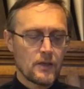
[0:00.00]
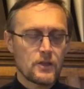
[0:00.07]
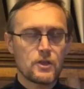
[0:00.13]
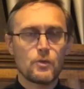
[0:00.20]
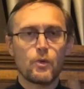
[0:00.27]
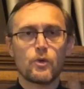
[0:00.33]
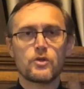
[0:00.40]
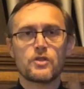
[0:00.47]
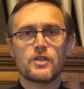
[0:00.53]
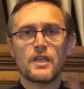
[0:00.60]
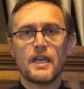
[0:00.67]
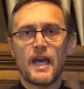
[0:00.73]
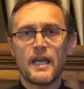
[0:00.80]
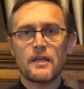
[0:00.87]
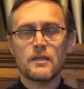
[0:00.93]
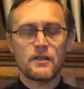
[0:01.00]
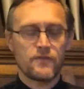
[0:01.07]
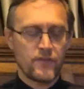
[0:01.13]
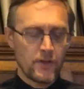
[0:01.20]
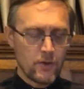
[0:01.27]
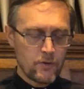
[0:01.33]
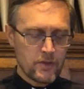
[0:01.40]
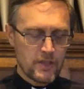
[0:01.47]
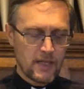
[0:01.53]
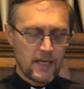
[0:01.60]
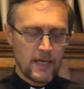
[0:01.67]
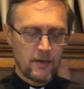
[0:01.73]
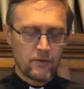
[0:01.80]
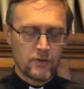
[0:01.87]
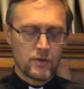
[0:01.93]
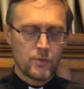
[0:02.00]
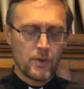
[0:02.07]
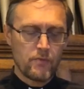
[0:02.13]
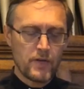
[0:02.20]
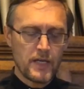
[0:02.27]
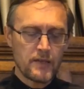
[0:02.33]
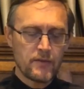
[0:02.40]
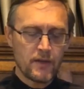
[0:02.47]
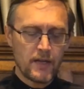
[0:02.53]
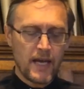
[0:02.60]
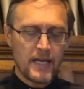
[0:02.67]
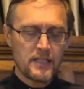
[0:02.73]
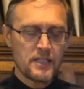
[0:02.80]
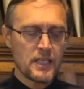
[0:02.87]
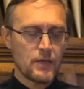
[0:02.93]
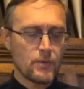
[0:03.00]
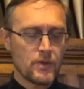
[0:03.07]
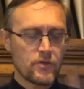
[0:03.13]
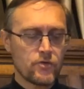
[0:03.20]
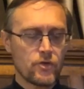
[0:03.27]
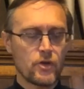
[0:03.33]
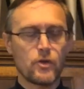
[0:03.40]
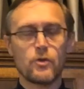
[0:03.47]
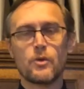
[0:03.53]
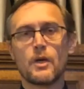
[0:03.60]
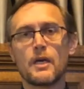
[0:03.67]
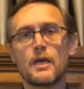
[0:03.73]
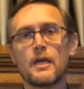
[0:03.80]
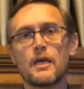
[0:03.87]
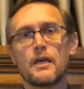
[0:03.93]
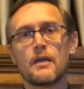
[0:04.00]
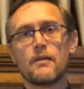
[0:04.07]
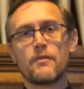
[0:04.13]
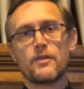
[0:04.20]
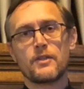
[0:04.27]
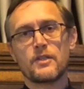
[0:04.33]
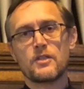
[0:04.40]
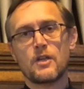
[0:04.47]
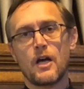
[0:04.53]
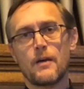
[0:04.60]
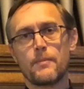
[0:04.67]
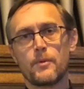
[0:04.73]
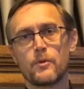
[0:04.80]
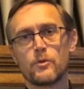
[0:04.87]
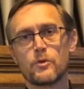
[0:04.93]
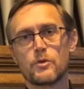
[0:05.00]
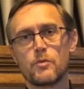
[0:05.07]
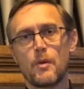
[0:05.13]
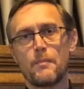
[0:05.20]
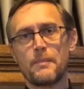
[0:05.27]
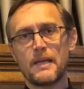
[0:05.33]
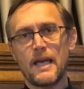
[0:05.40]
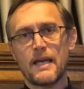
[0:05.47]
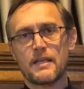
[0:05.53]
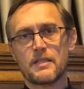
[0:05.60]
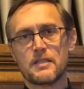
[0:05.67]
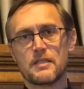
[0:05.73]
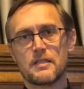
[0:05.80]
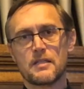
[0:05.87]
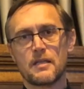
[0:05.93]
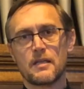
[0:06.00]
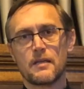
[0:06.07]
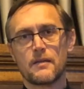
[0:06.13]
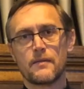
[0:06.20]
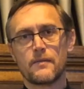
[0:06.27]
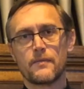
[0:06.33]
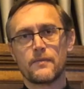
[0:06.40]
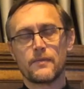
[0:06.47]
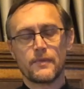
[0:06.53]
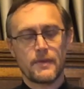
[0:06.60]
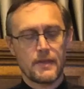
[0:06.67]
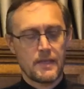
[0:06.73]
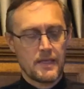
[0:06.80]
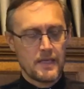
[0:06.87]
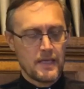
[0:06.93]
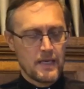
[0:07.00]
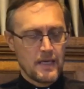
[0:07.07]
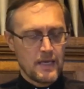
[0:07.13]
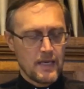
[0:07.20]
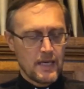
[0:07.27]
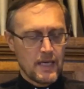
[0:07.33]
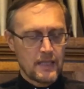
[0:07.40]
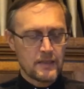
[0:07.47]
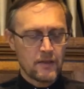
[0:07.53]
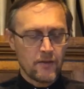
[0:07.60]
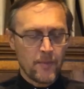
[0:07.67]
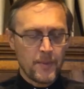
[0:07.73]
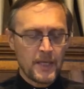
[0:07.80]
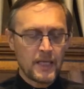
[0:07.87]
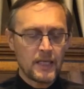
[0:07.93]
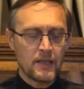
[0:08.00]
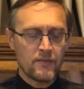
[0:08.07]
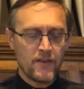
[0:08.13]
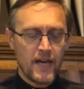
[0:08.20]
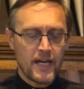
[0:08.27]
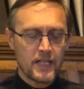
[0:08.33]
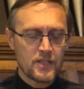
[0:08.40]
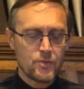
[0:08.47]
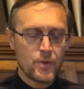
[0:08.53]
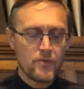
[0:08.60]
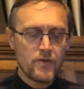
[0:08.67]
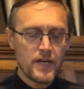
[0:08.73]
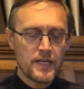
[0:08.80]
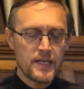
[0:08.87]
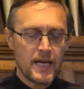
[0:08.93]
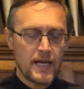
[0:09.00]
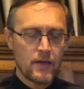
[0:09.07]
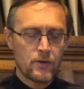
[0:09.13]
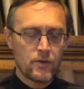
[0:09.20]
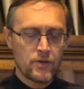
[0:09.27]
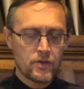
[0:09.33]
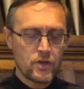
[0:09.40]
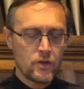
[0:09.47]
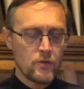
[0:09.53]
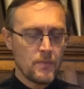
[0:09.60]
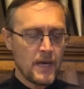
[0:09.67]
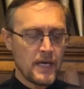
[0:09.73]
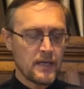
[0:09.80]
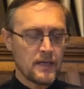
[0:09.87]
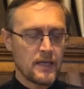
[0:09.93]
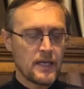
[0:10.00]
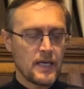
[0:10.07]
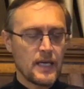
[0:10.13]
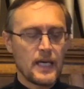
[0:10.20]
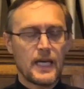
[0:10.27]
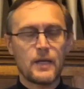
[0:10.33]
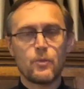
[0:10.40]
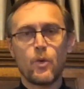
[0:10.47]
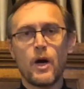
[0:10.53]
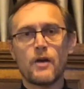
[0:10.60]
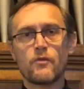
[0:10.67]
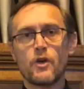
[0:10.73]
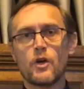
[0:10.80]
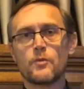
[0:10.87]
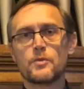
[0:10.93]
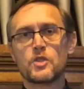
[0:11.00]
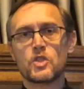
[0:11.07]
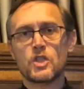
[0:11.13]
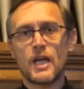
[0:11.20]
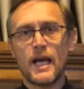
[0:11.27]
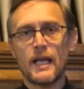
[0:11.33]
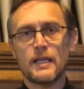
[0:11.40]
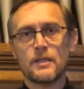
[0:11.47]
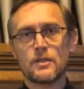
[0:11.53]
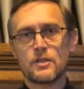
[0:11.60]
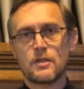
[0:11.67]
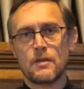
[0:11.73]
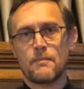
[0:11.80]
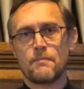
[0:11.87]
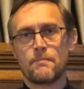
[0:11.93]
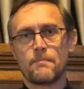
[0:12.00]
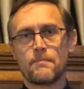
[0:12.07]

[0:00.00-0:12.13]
Towards the end of Luke's account, we read that as he withdrew, the disciples were blessed. And at the beginning of Acts, we read how the two men in white robes challenged them.